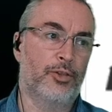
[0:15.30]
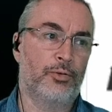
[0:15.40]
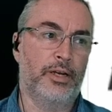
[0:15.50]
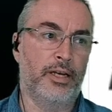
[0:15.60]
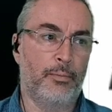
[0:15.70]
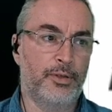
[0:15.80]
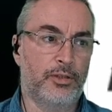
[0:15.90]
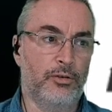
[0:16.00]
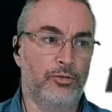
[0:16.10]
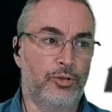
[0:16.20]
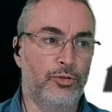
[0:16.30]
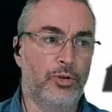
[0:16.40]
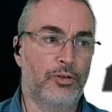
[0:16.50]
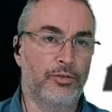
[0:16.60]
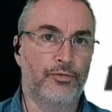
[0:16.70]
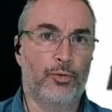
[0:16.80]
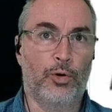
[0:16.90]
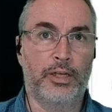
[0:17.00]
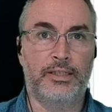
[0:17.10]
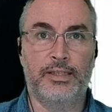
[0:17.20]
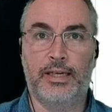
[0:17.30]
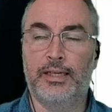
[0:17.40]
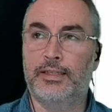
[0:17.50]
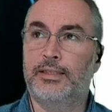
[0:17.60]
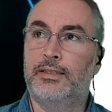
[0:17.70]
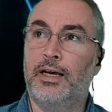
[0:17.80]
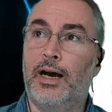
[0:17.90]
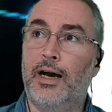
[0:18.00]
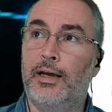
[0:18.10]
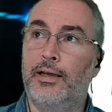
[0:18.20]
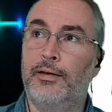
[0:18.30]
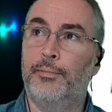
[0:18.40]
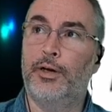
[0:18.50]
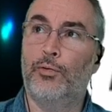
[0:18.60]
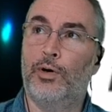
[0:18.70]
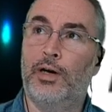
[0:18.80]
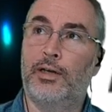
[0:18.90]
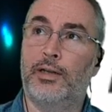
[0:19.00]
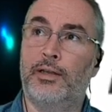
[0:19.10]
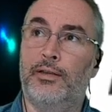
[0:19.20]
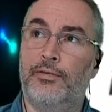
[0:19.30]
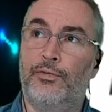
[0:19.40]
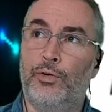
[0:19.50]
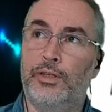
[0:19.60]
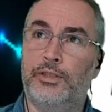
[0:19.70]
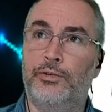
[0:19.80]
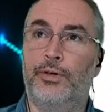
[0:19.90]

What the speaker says: 3, Episode 246. I am Mayor Watt, and the voice you